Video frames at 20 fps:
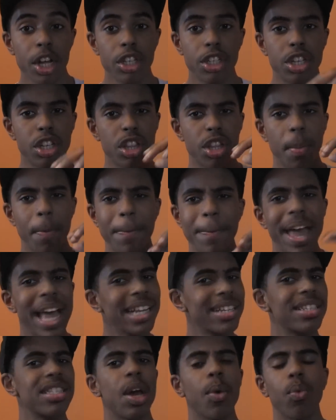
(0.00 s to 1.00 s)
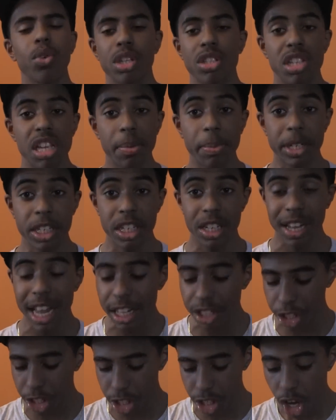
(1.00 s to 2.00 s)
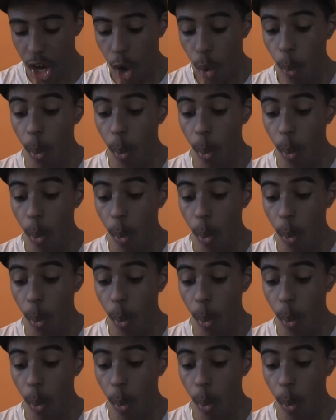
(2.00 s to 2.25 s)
to the mess that was DBZ Legends,